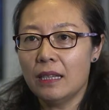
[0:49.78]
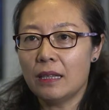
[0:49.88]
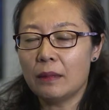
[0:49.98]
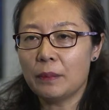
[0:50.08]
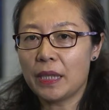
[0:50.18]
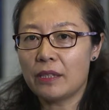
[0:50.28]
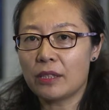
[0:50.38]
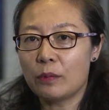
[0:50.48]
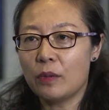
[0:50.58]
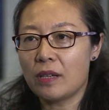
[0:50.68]
uh,
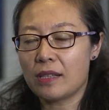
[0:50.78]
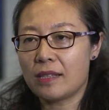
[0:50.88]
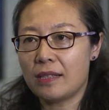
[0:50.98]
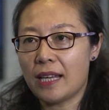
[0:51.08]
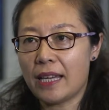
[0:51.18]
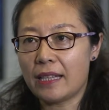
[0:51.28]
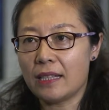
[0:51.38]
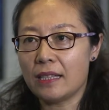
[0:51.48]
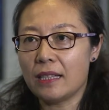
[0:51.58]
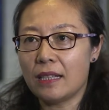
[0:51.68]
major works like
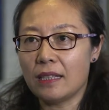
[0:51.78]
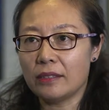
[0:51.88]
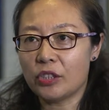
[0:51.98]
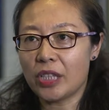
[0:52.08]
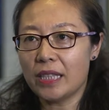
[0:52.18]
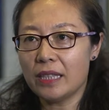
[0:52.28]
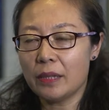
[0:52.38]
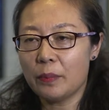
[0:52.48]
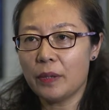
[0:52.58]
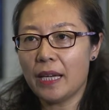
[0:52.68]
uh, uh
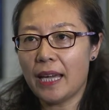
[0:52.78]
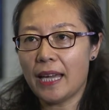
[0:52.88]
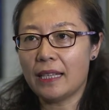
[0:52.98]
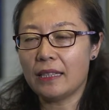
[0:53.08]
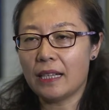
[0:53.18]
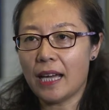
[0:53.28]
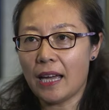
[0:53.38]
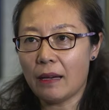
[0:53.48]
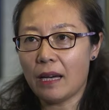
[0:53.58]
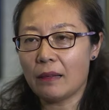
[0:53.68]
JDIP and
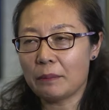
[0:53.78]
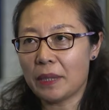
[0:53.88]
uh,